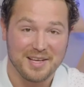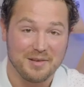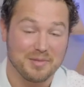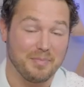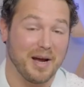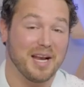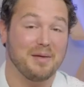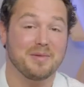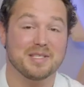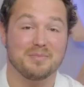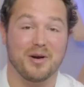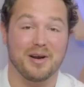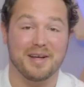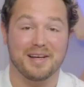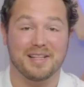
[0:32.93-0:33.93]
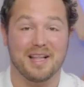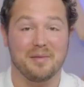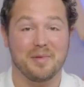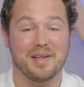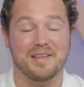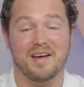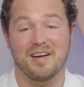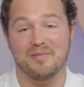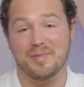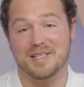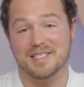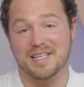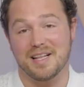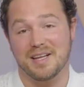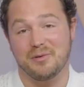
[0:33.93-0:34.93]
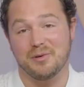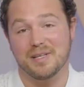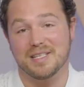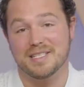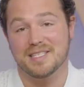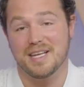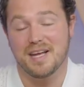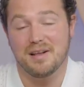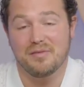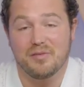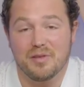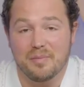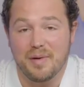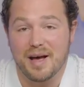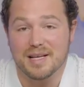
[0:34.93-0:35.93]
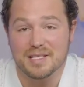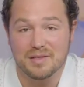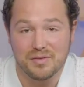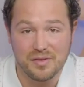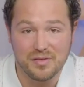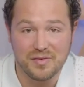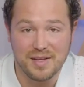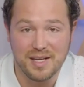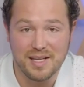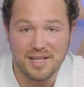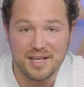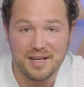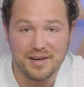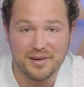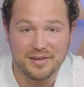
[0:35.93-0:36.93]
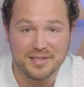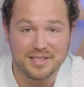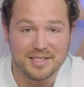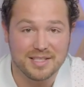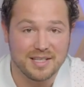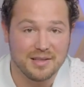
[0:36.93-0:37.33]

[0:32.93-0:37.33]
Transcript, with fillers: My name is Marty Clement. I've been selling real estate for the past 15 years.